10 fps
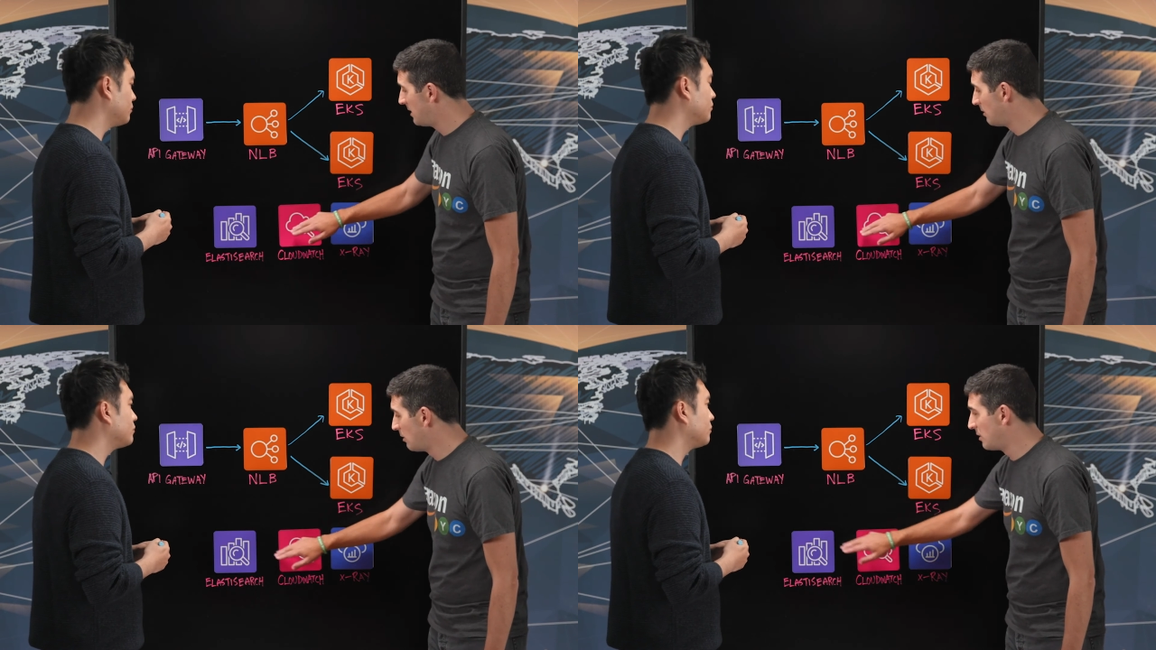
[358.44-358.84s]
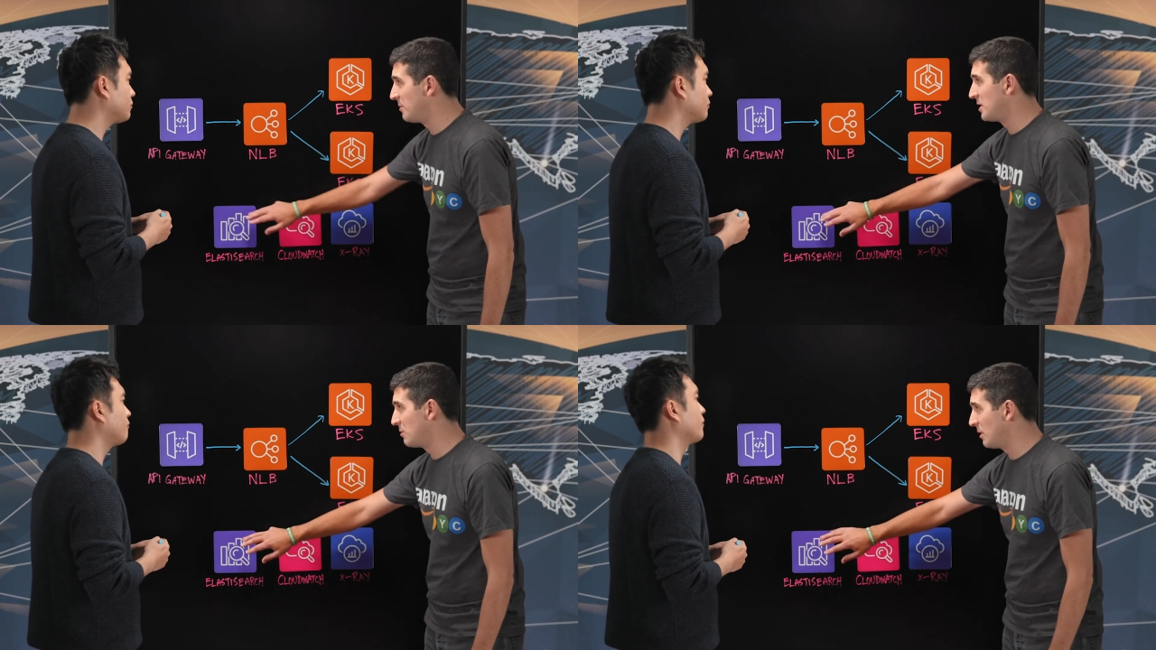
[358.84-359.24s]
Speaker 1: and you load
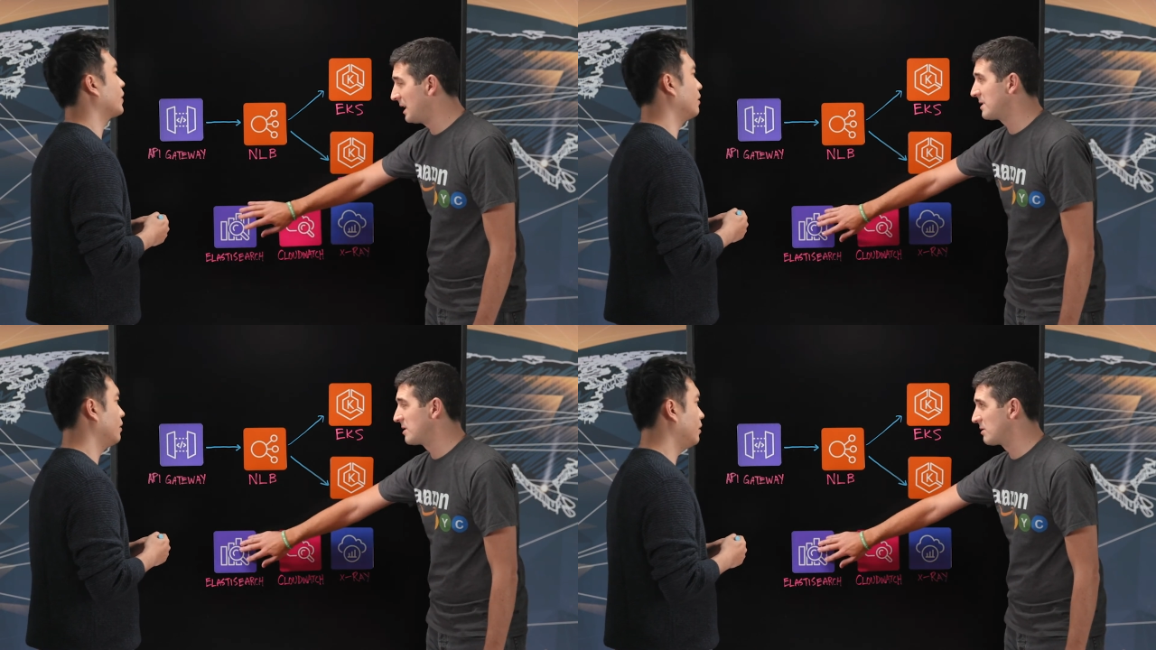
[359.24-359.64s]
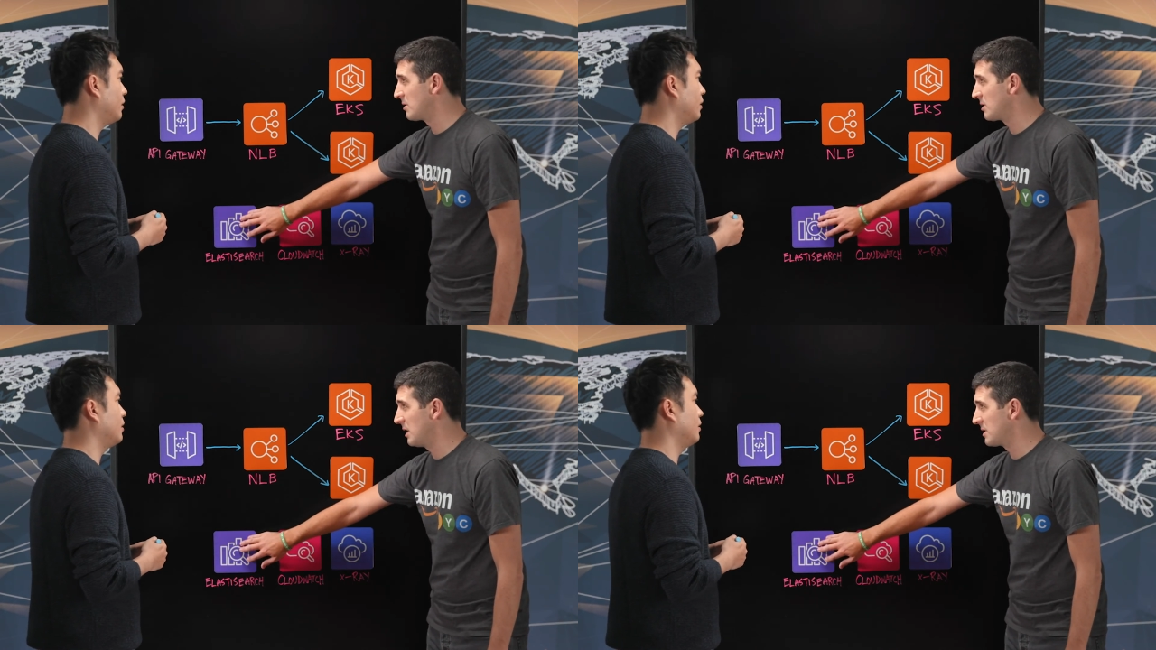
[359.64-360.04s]
them into
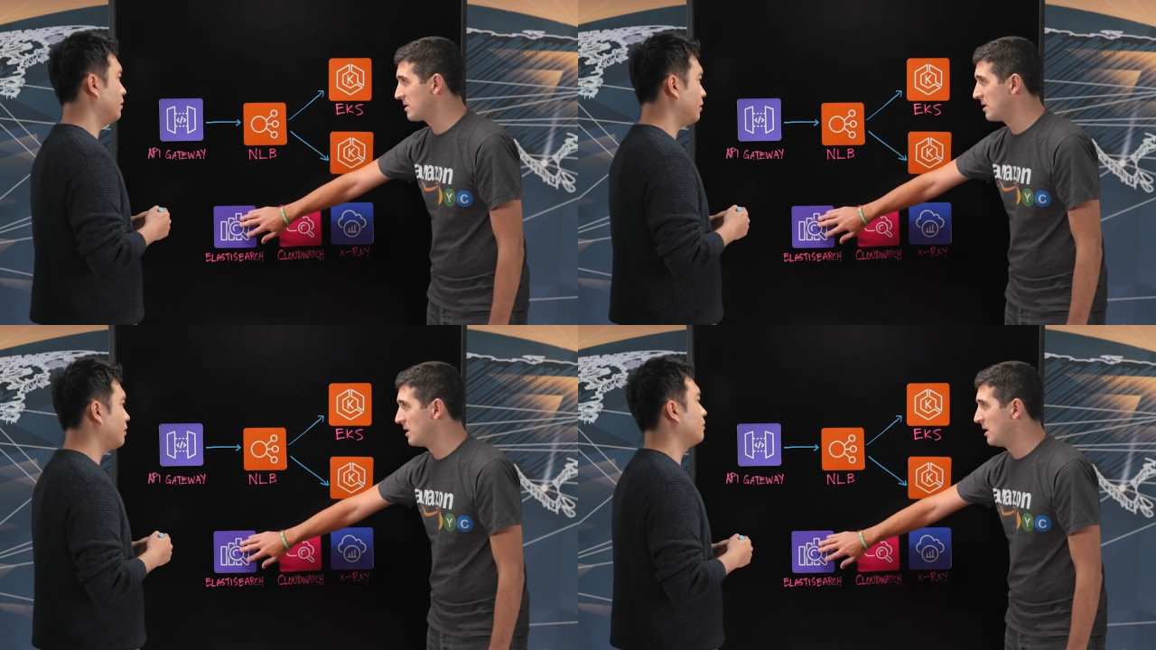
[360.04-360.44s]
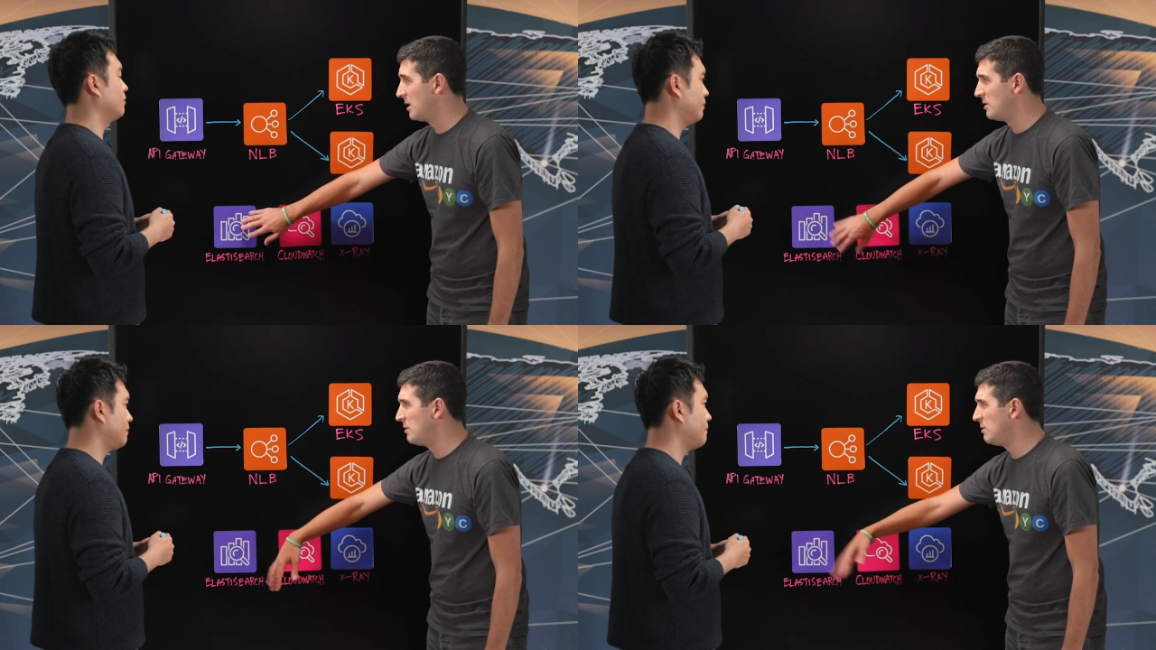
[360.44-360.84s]
Elasticsearch cluster.
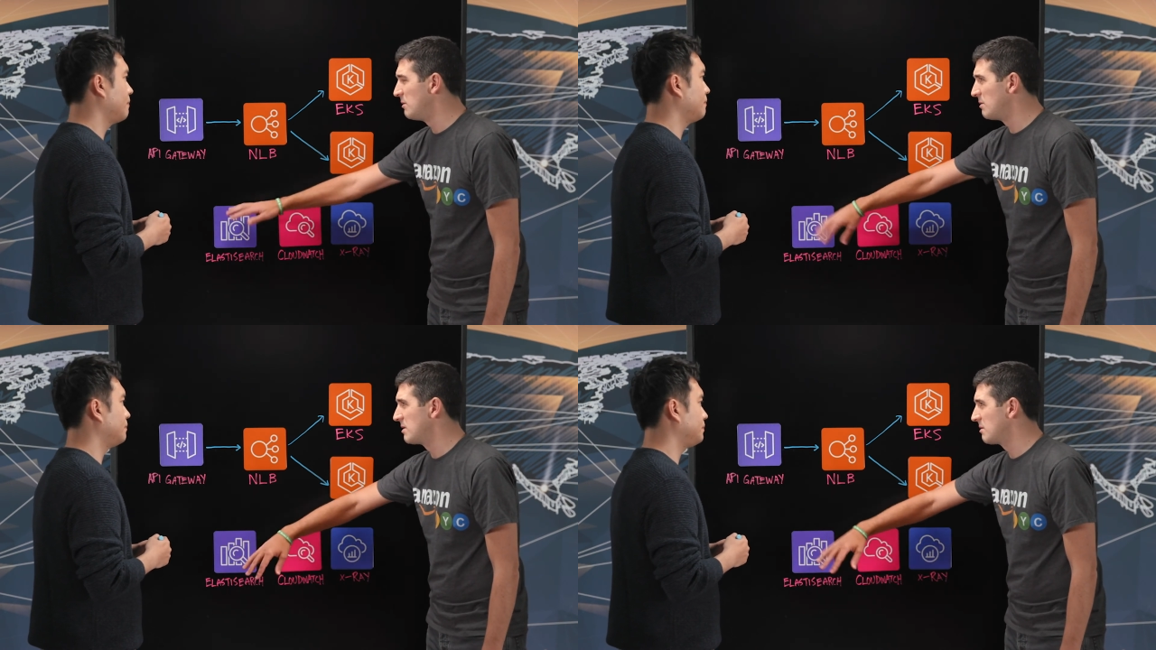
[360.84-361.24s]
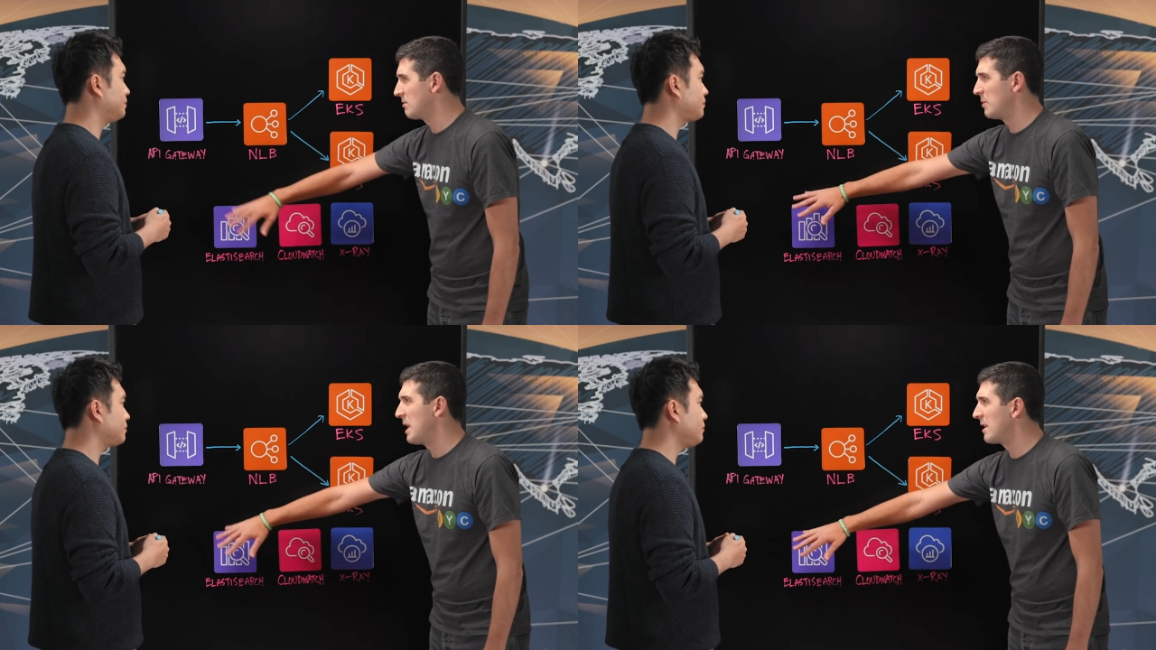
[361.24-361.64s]
And do you use
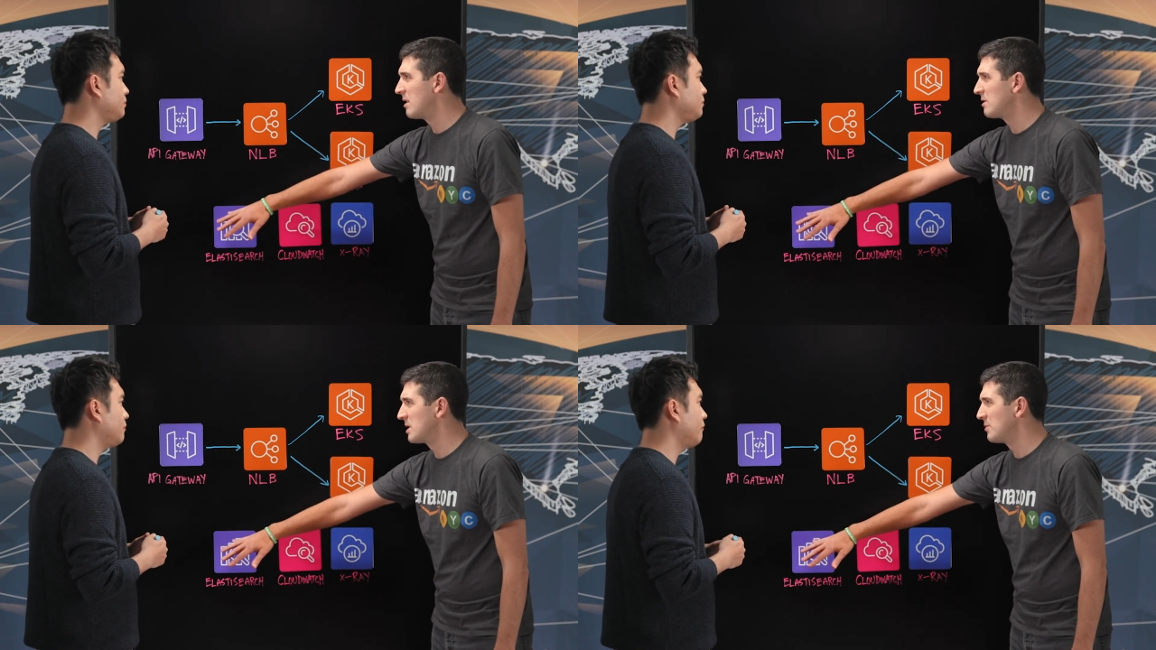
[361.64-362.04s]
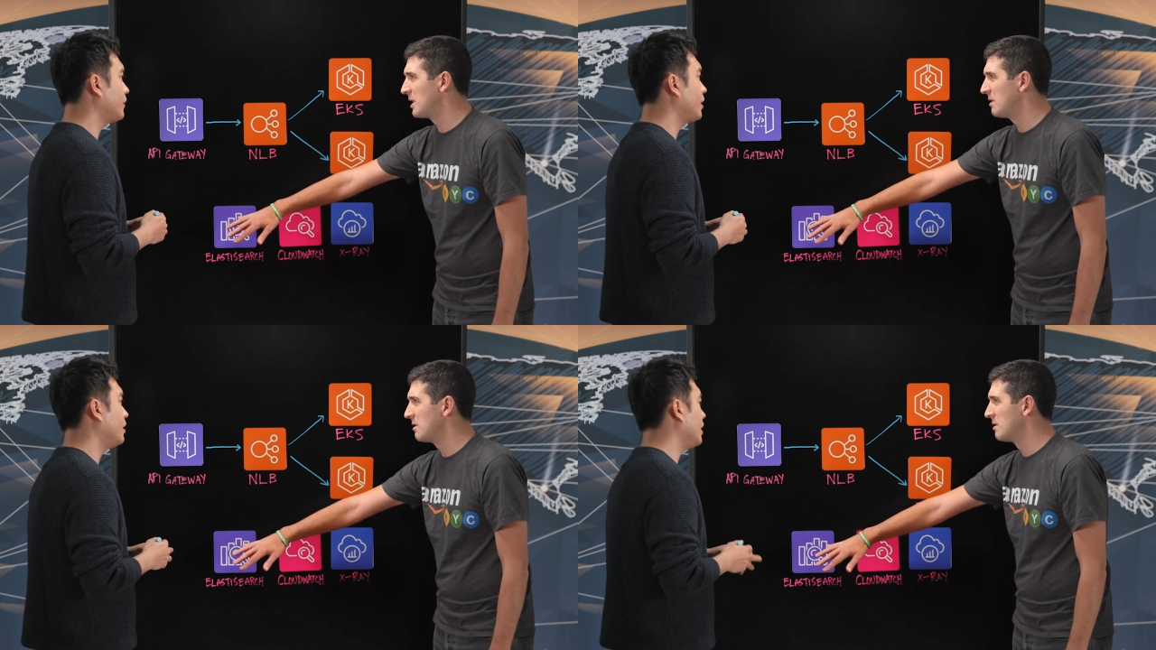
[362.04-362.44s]
Kibana or
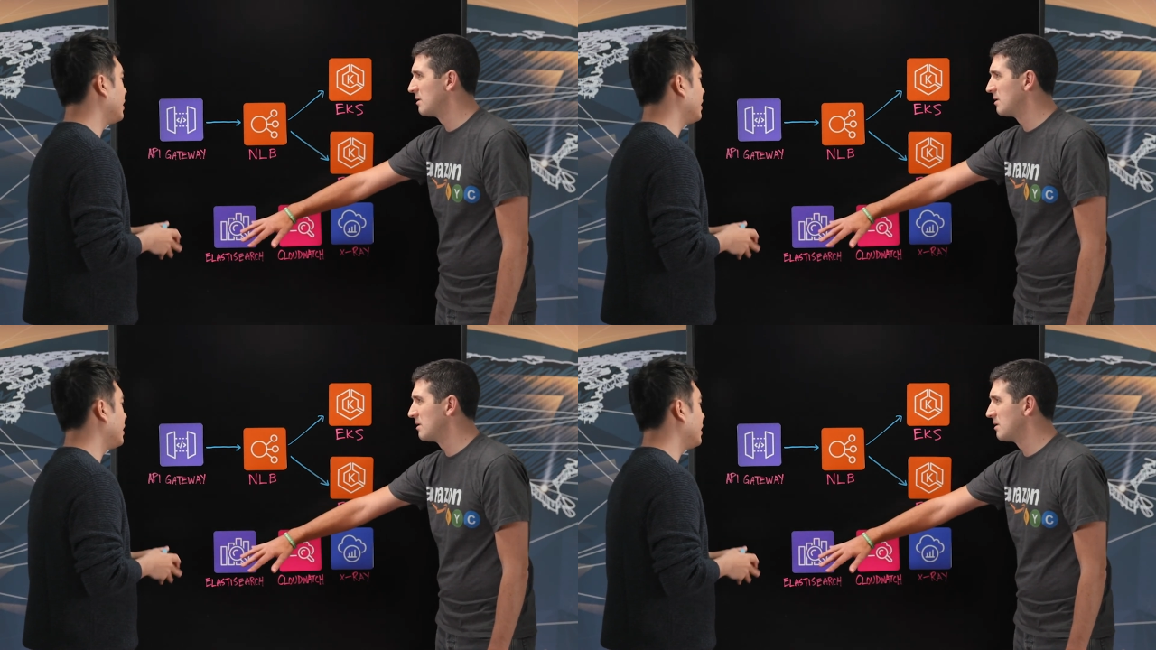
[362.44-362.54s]
something?